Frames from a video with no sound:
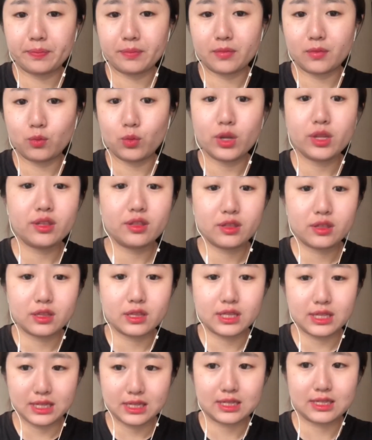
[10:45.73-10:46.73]
With
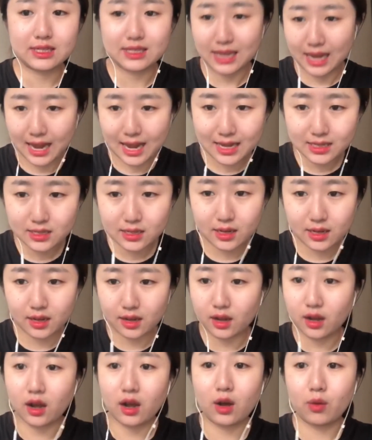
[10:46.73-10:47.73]
these said,
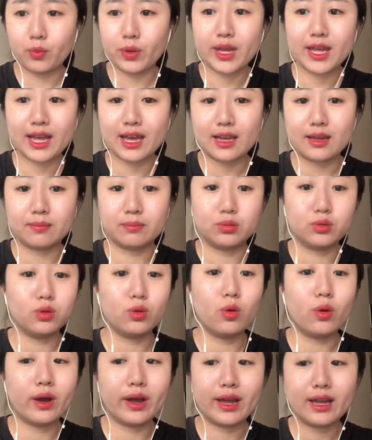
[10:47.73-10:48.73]
we can
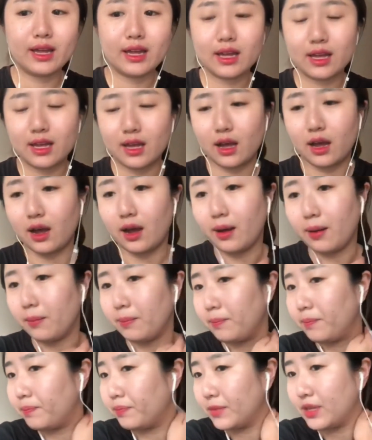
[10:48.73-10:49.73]
employ
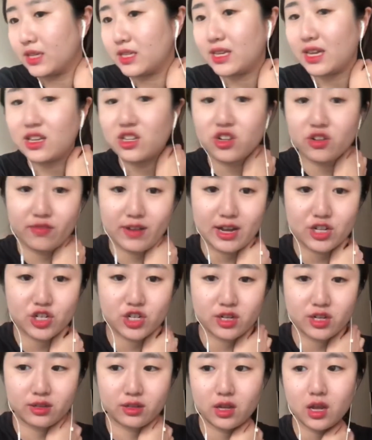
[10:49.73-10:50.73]
this
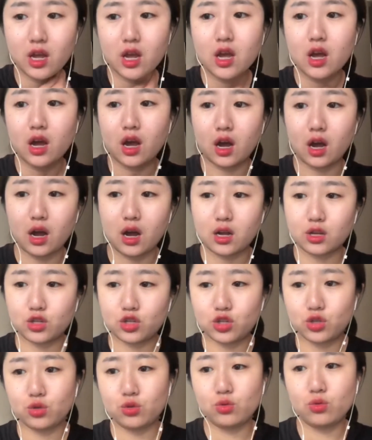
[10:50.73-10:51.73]
intervention
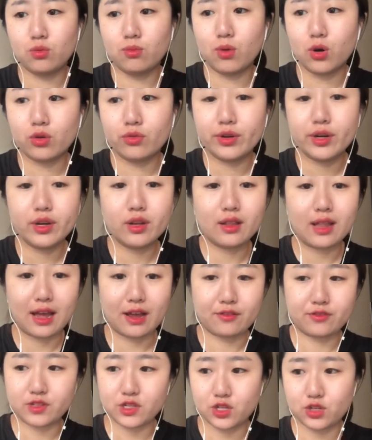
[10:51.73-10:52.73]
to more
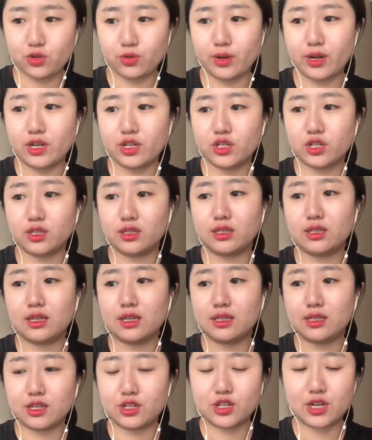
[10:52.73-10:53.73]
real-life situations,
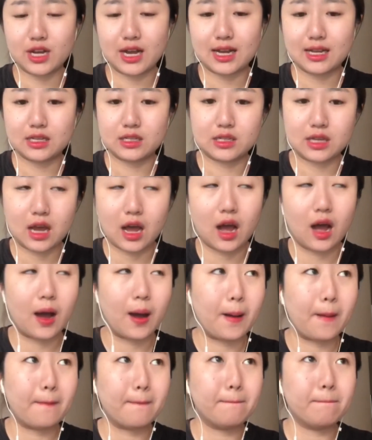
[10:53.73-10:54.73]
such as
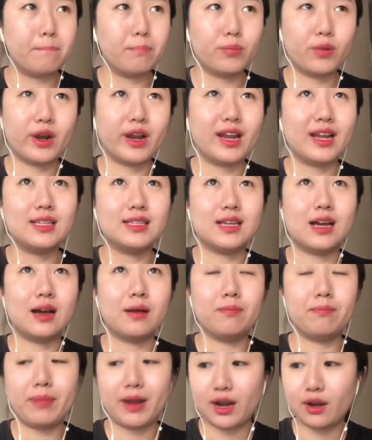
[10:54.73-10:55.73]
bringing
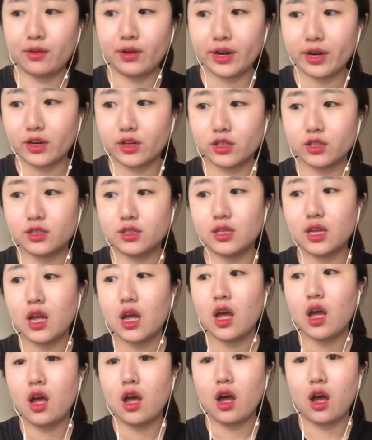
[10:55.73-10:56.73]
down barriers
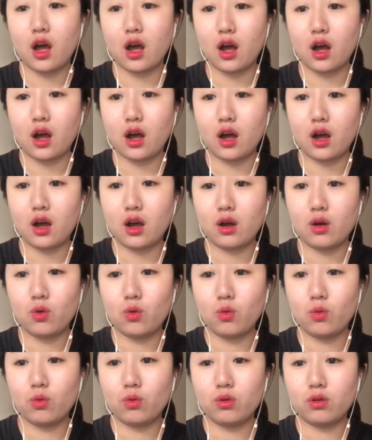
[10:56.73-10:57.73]

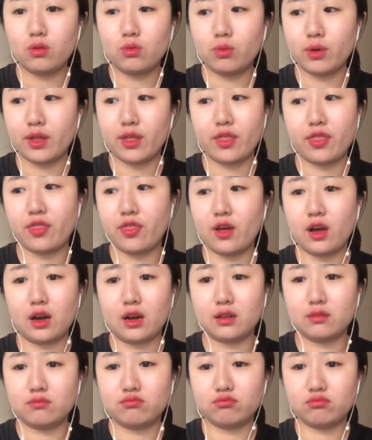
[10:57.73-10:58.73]
with
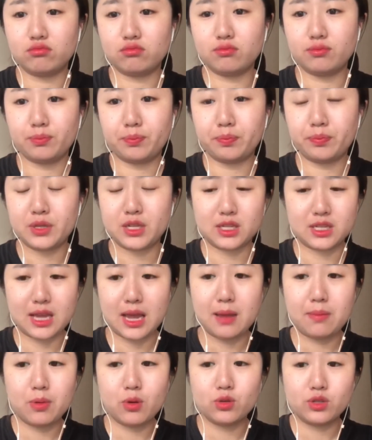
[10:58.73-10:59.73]

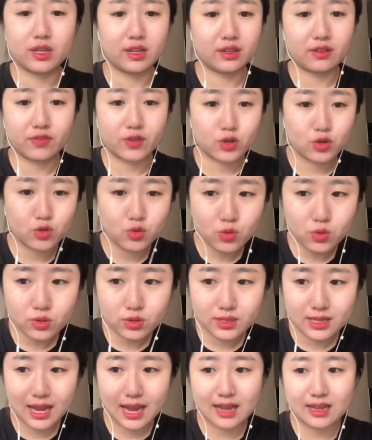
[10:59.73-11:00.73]
disabled
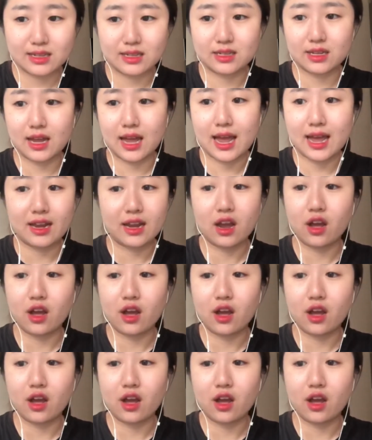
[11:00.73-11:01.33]
individuals and any